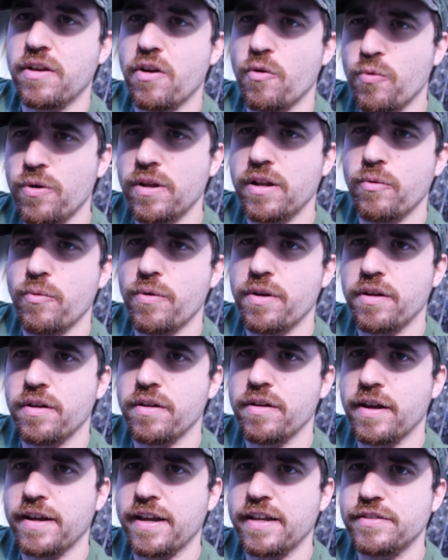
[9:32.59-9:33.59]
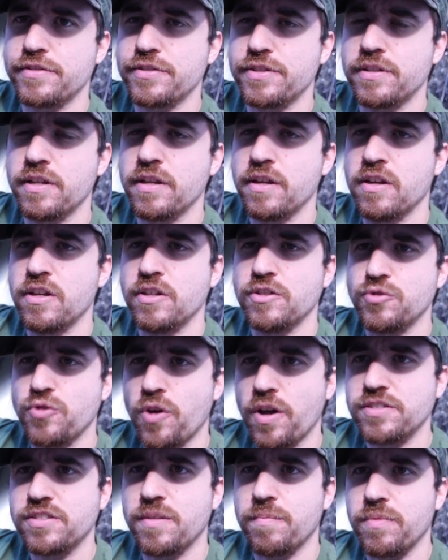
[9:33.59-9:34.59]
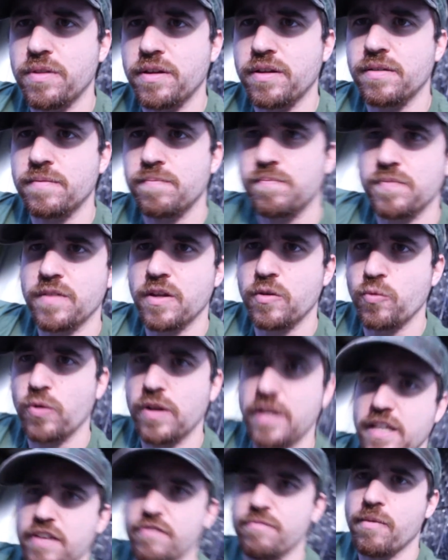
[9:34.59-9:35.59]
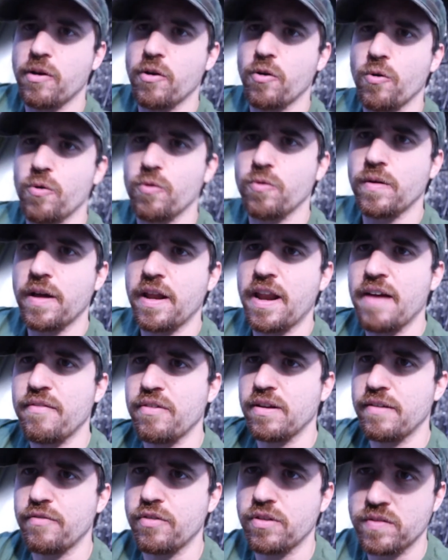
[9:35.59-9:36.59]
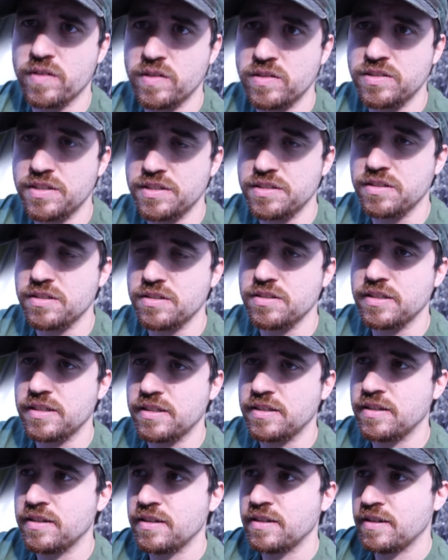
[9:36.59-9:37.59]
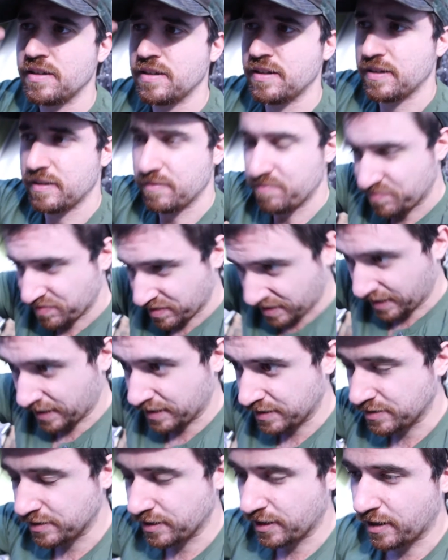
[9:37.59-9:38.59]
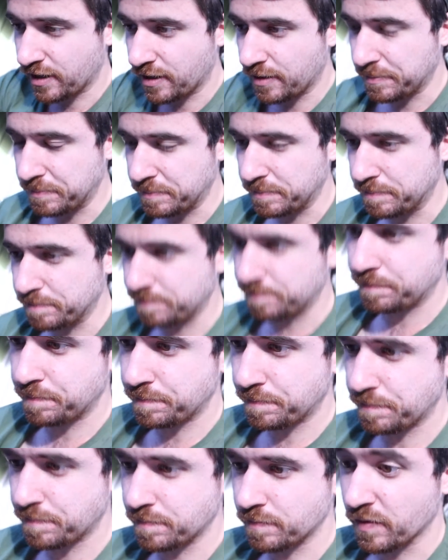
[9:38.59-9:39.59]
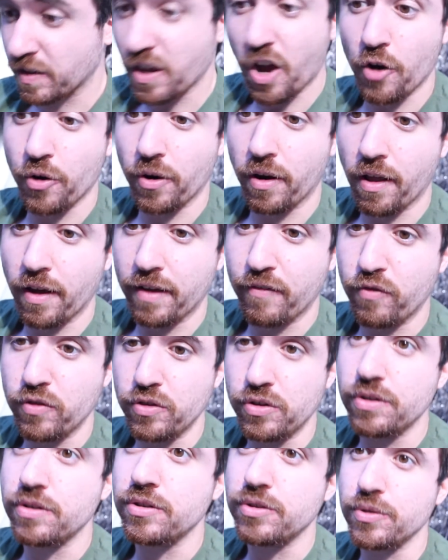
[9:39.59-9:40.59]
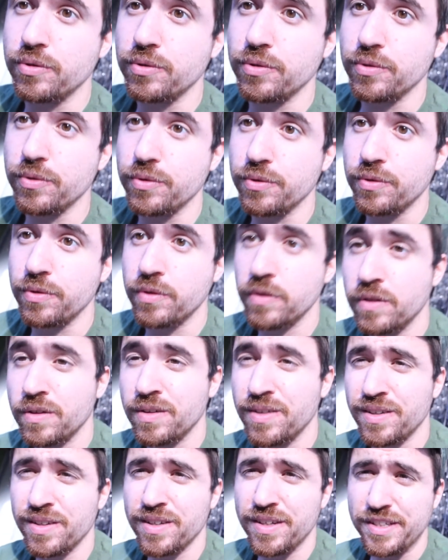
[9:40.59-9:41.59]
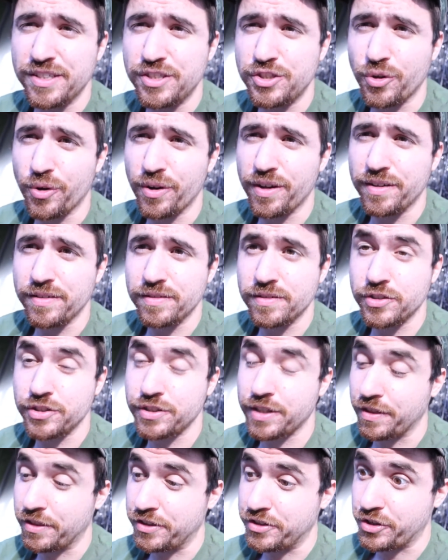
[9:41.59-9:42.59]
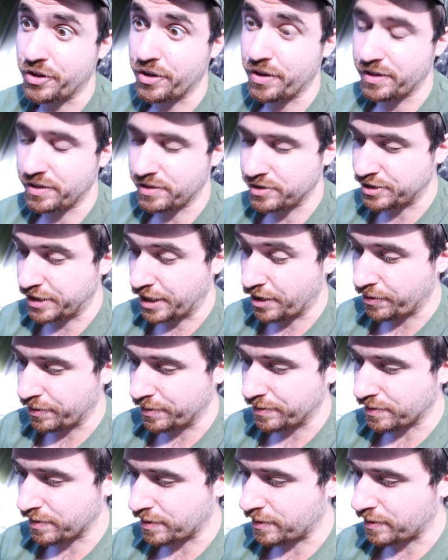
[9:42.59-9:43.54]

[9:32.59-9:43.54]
I really want to, I guess, try something and really give my all and have a level of consistency. And I would like for you to join, share the journey, share it.